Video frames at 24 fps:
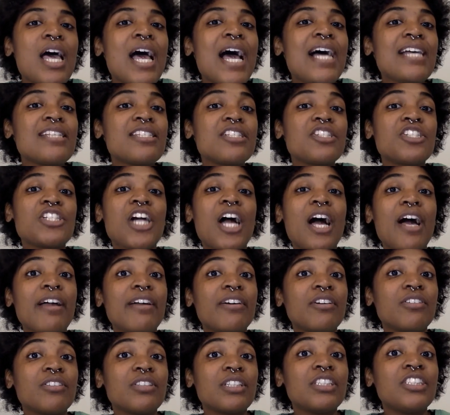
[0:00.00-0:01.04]
As a
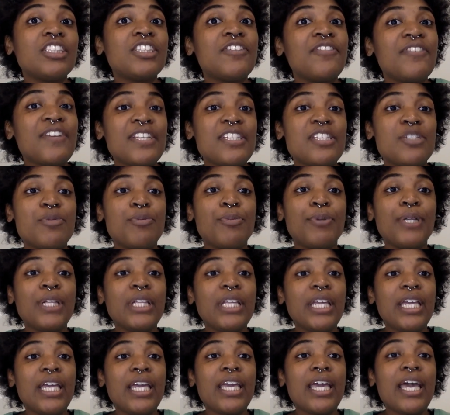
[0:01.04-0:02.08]
child, she faced
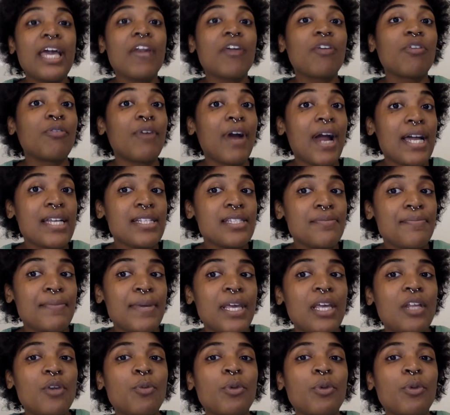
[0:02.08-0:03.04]
bullying and harassment,